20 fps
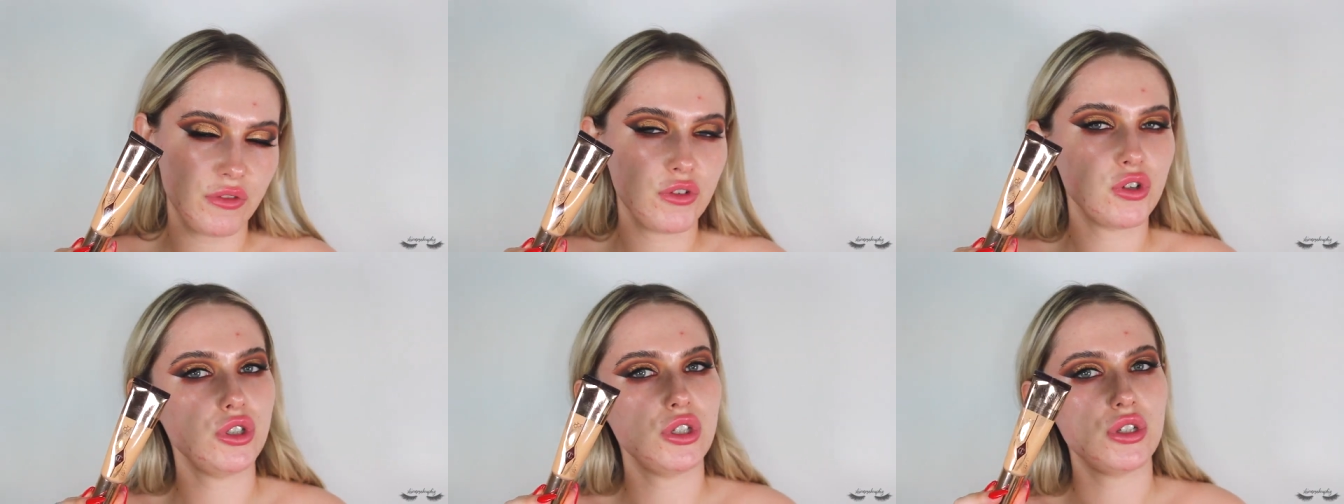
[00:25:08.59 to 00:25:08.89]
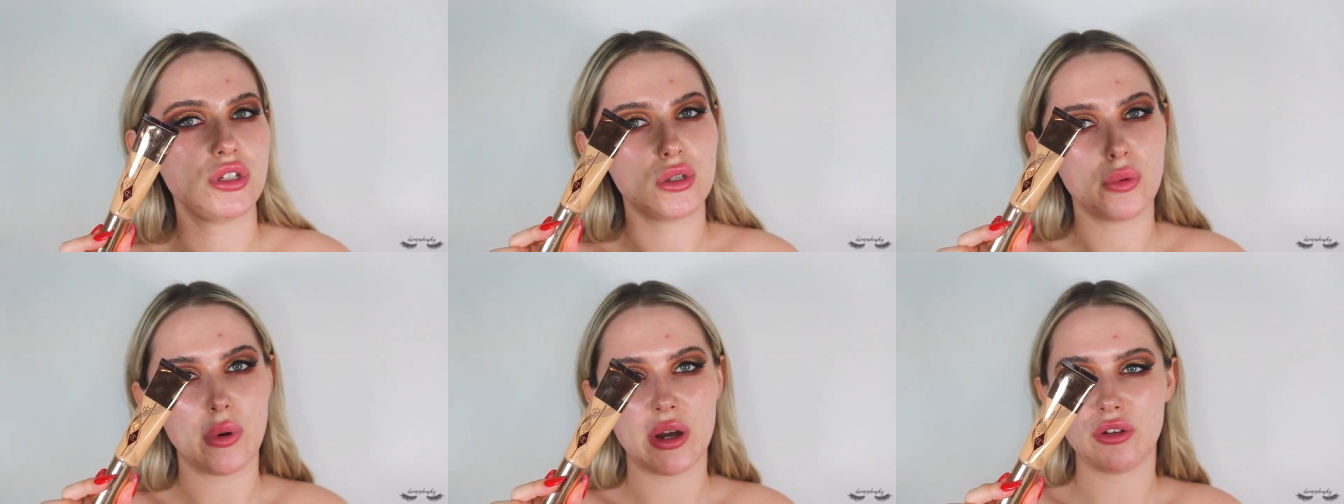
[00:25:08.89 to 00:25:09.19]
If you're
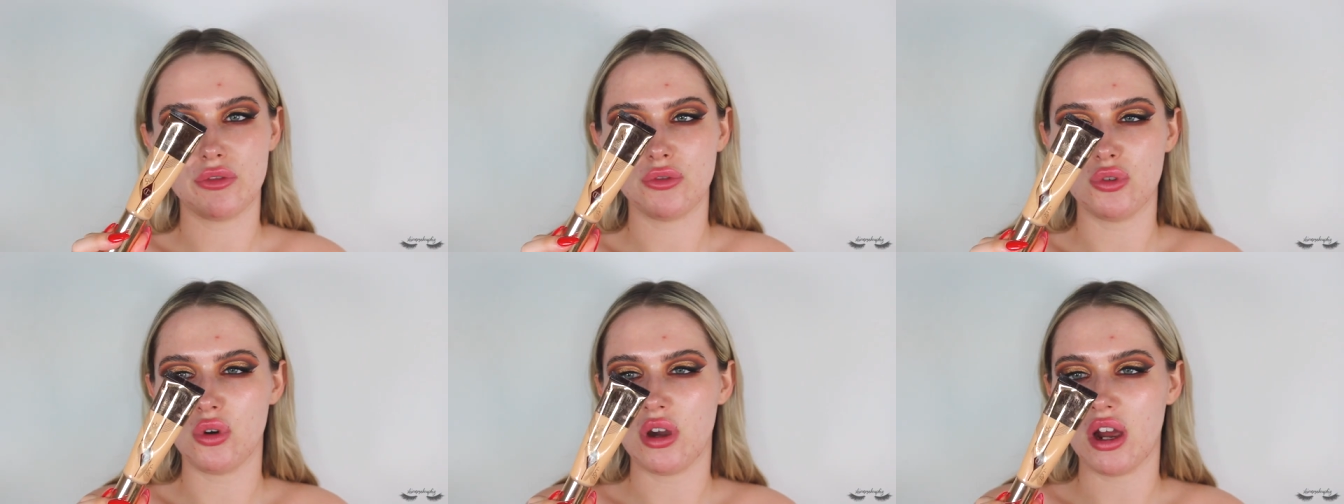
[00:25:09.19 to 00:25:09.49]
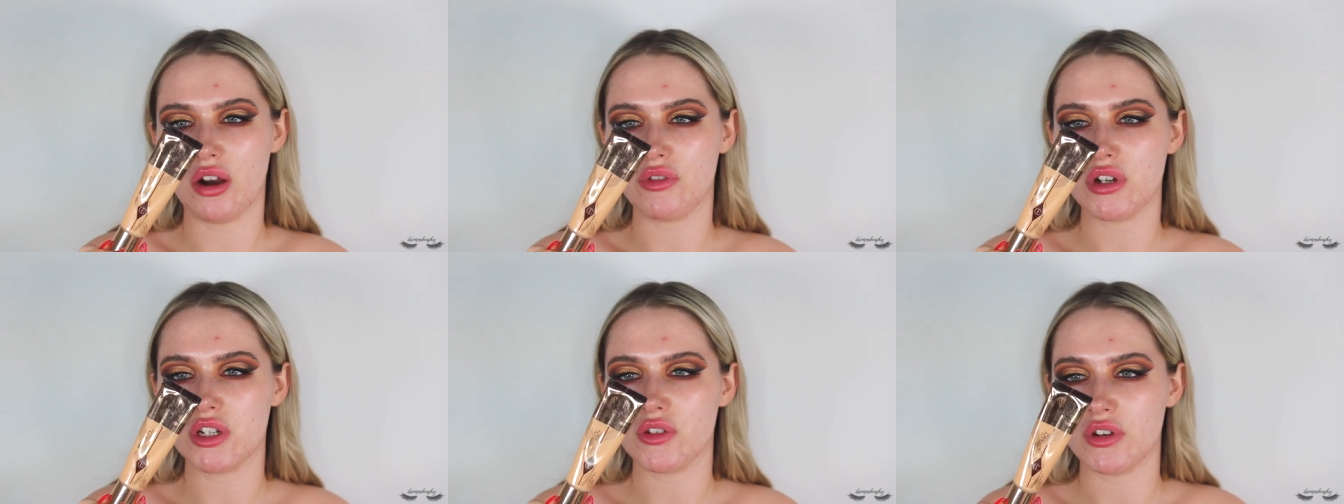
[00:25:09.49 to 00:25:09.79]
used to wearing full
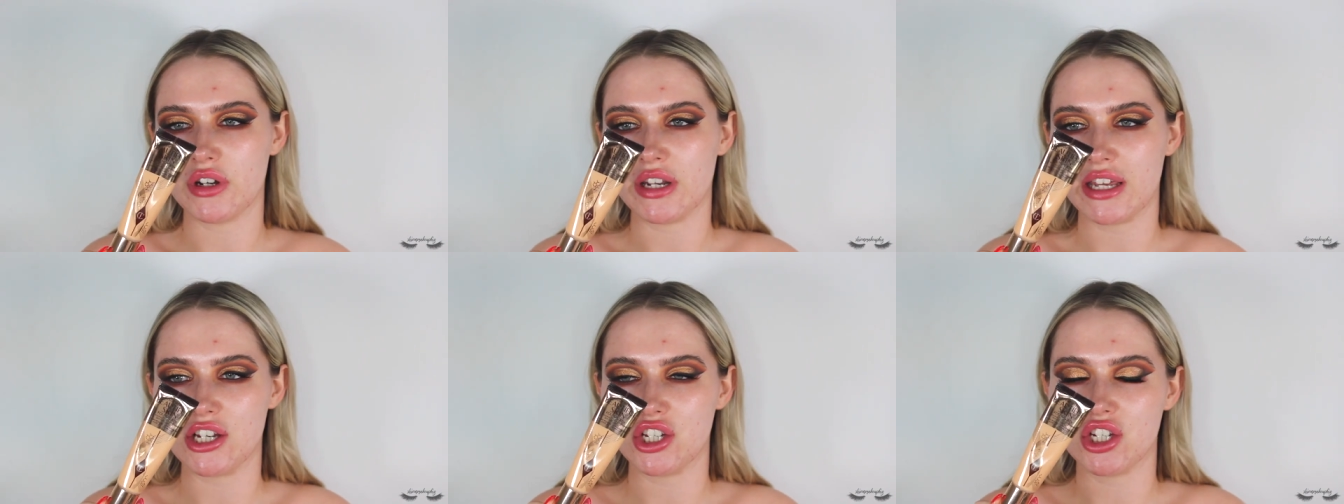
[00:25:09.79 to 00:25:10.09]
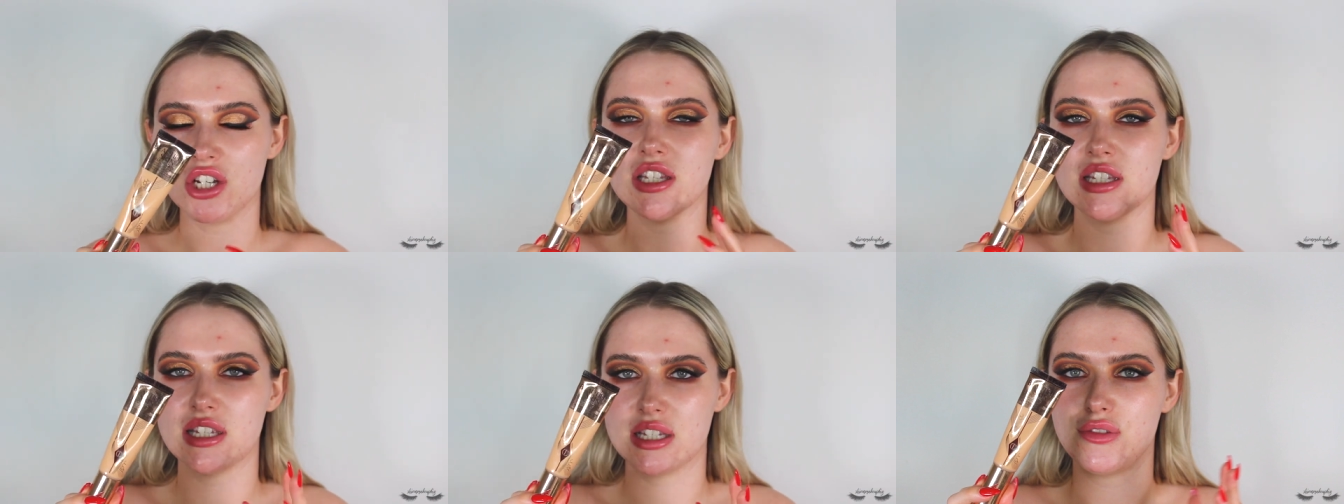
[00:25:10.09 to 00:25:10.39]
coverage
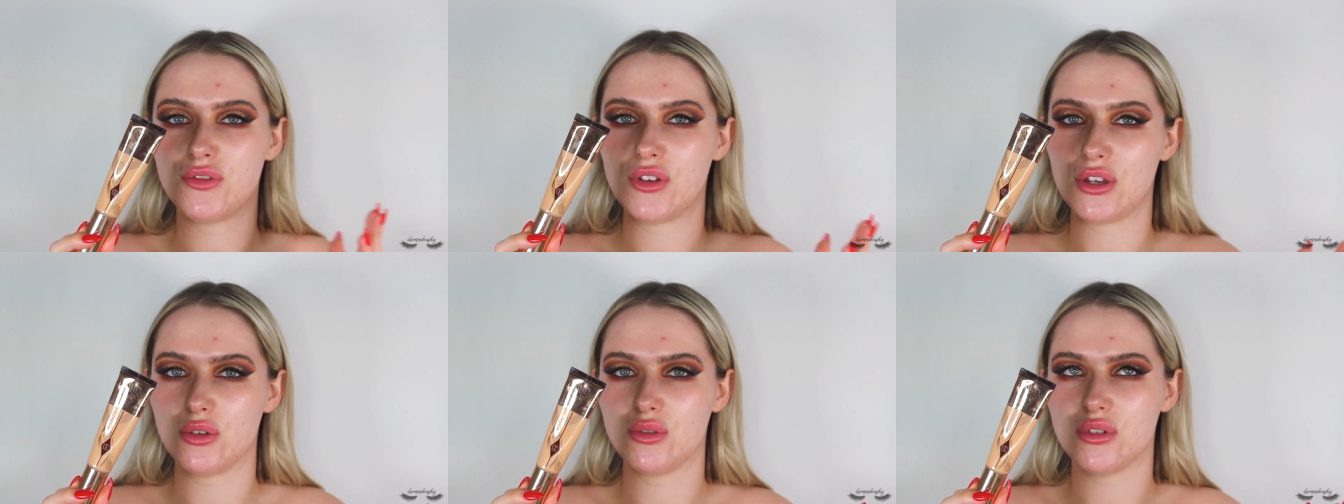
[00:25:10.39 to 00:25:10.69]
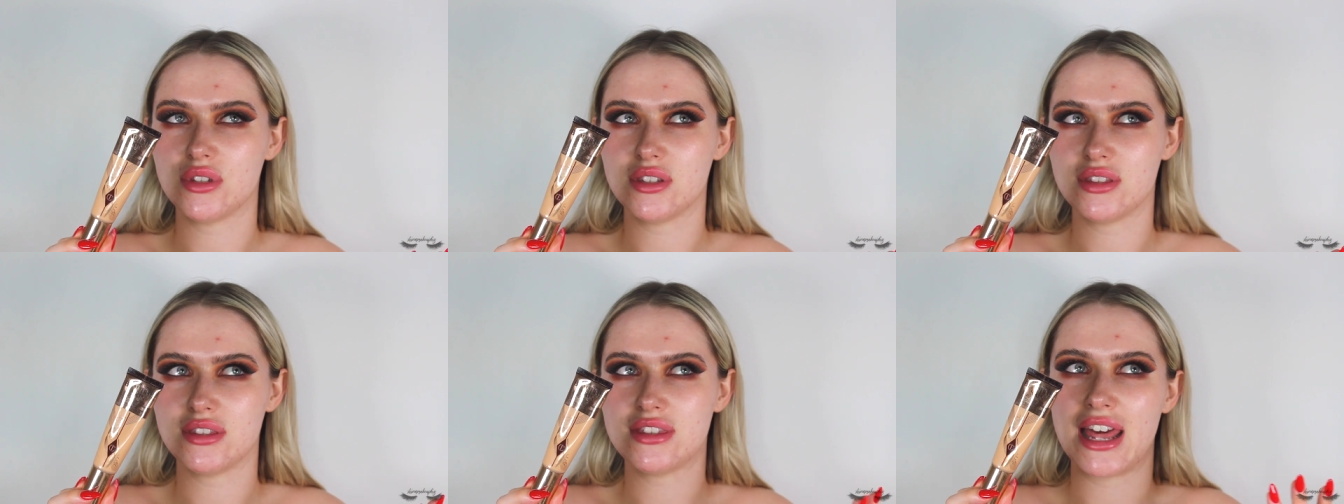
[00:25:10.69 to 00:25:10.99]
foundations, this
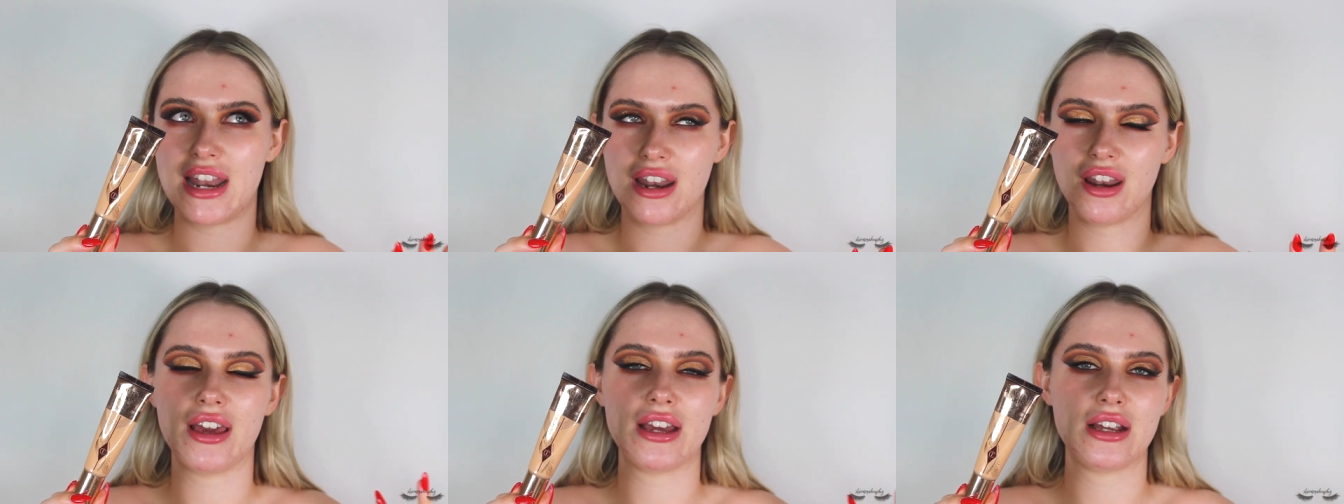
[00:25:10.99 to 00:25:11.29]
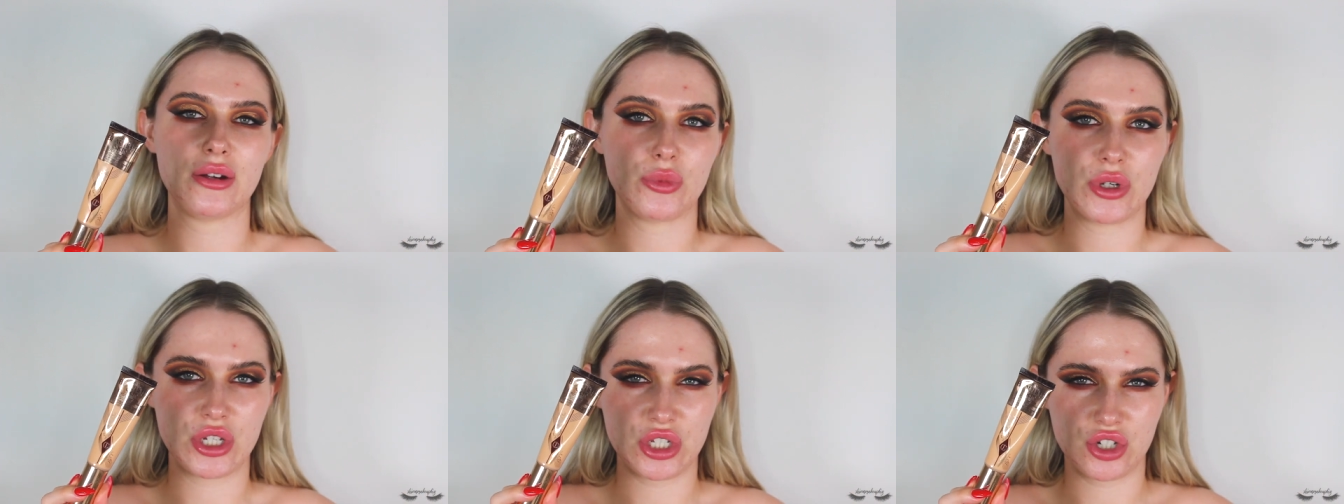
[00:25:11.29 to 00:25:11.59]
feels then
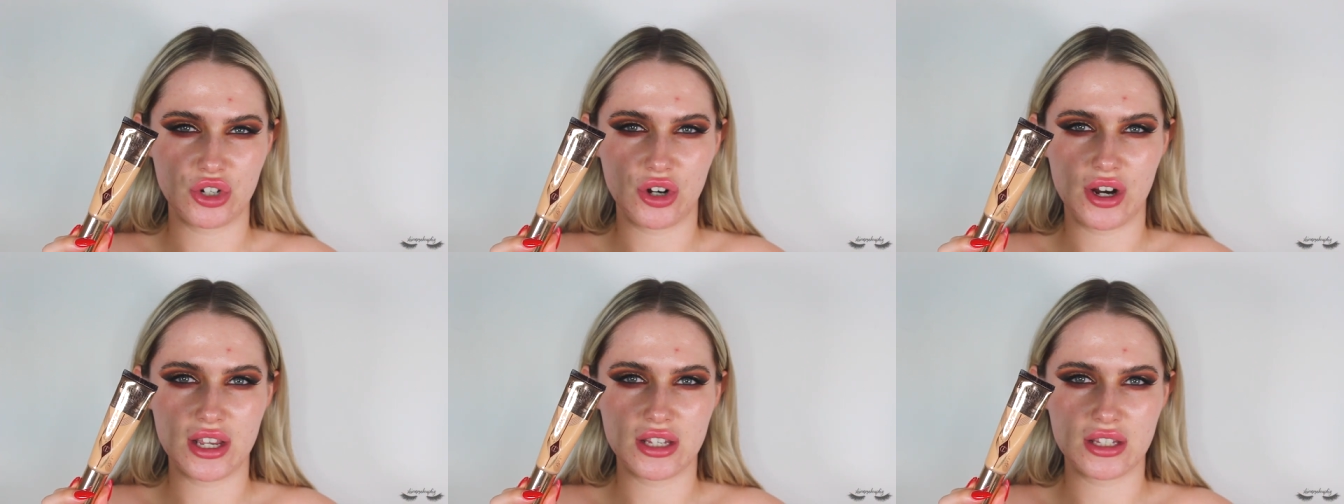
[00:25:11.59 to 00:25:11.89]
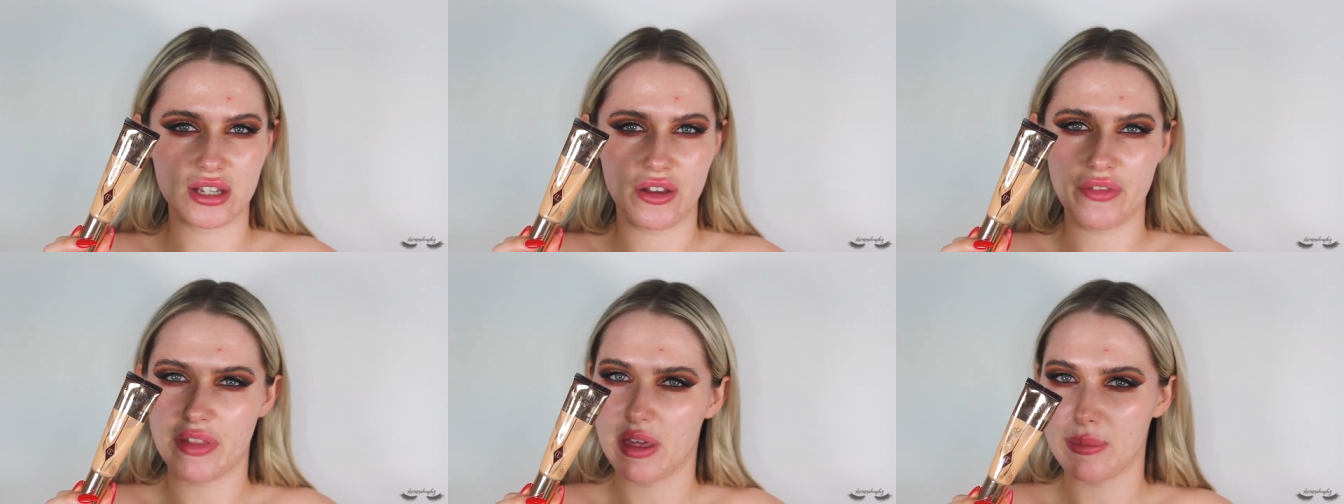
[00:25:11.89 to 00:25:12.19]
like
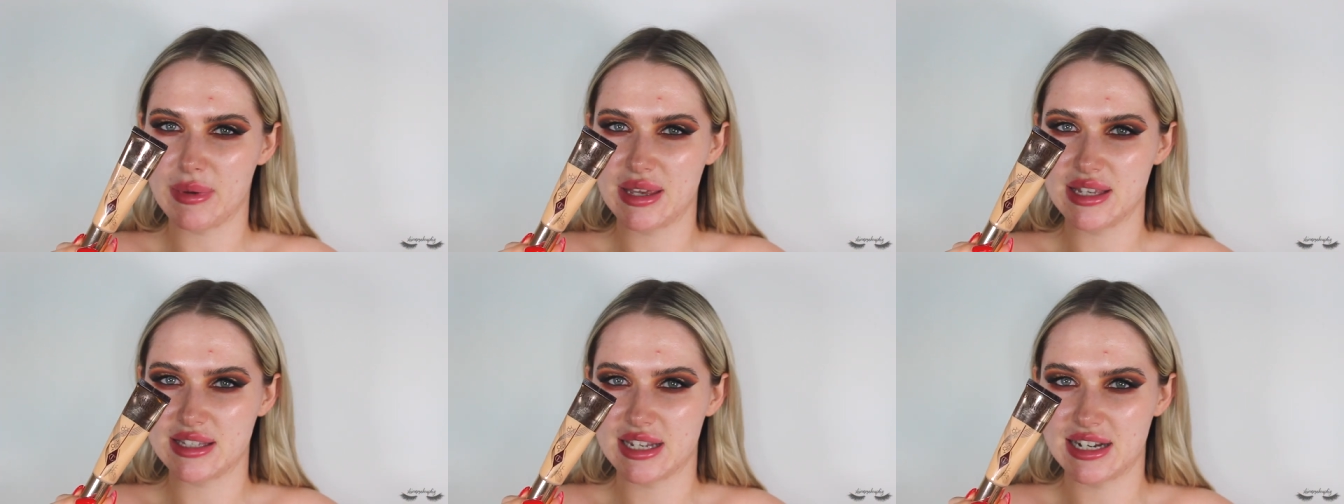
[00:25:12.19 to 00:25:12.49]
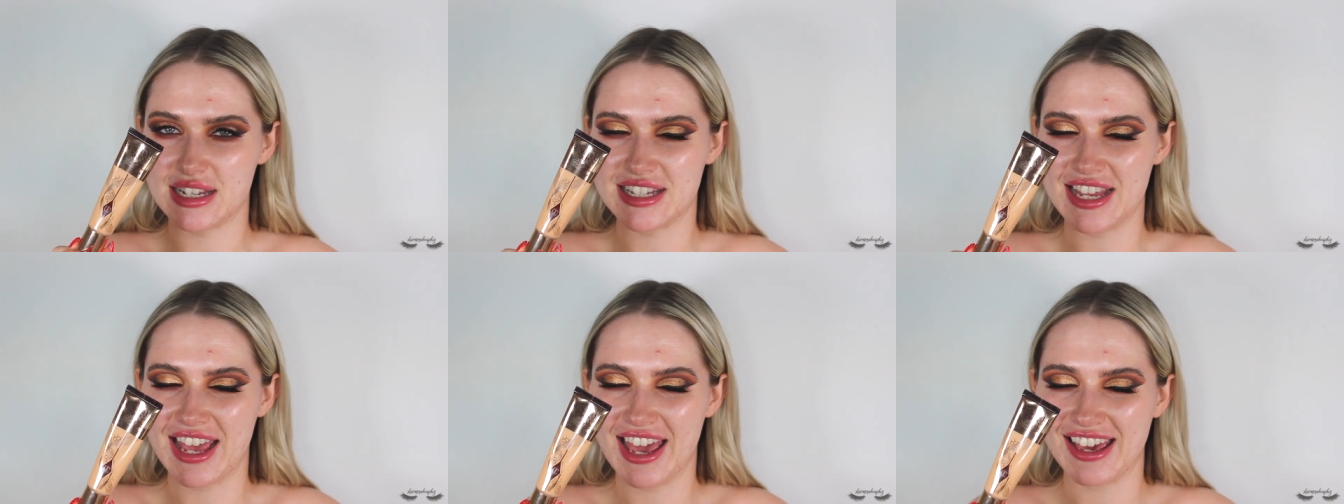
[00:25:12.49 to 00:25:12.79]
moisturizer, if that makes
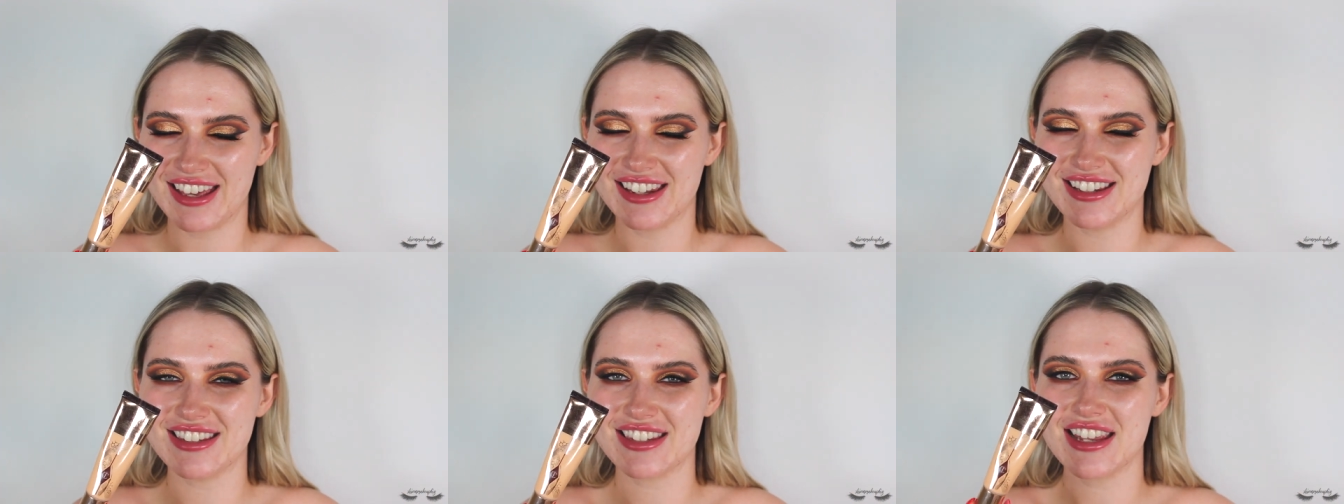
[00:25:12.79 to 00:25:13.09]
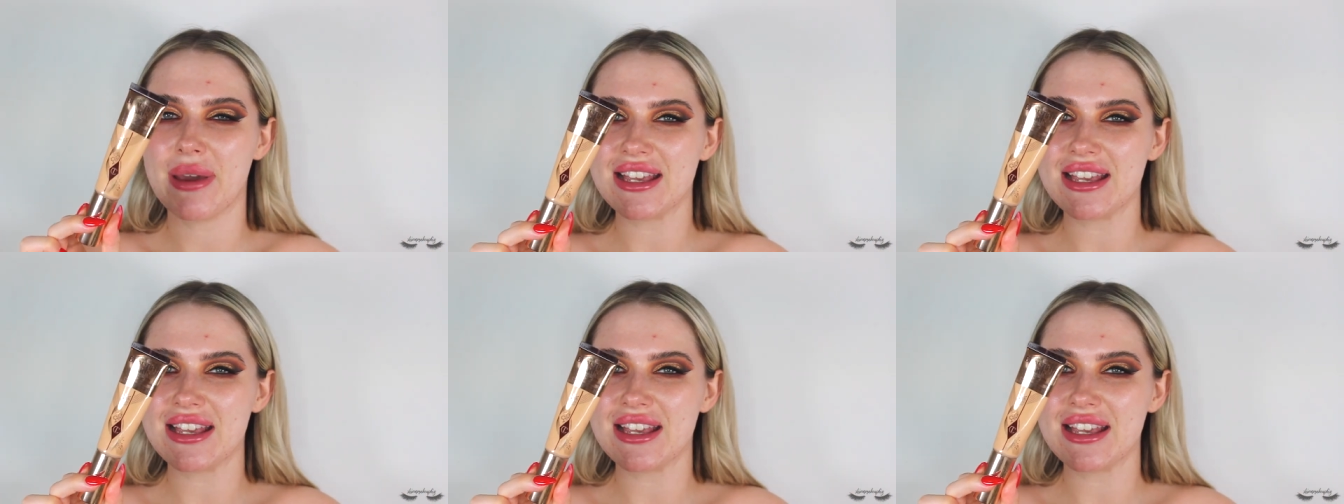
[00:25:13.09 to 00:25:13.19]
any sense.